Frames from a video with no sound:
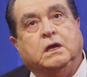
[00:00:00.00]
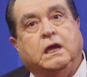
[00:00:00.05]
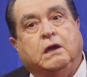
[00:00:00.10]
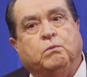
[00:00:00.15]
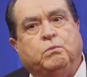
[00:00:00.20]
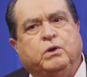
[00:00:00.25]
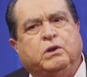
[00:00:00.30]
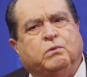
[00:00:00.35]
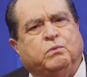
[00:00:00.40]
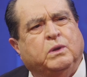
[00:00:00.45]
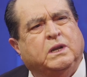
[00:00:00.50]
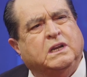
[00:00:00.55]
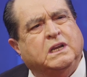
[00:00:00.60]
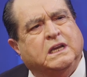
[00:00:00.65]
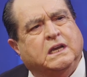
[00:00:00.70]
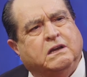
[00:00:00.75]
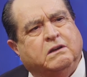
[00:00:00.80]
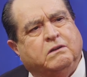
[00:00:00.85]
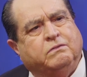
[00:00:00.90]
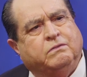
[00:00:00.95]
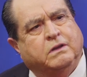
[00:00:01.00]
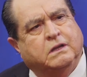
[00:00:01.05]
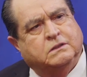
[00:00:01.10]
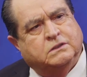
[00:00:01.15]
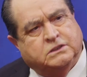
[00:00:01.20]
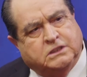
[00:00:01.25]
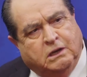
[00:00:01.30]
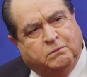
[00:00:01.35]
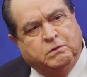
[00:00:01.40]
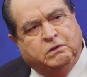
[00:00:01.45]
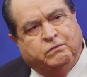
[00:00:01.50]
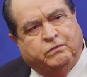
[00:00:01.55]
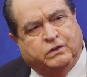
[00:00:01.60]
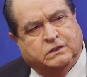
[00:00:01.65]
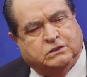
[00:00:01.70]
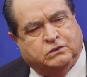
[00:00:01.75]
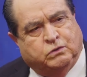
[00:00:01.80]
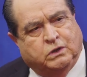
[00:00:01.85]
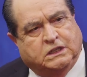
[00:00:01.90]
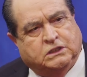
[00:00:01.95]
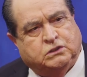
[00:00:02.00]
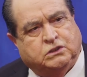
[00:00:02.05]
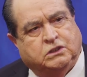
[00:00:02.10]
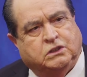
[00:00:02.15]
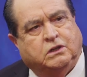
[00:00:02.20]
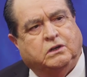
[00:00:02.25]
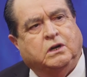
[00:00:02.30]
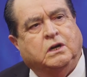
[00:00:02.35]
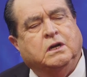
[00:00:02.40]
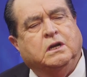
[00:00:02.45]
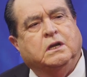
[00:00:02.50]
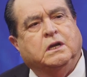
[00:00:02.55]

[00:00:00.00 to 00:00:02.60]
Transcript: and we already have some infrastructure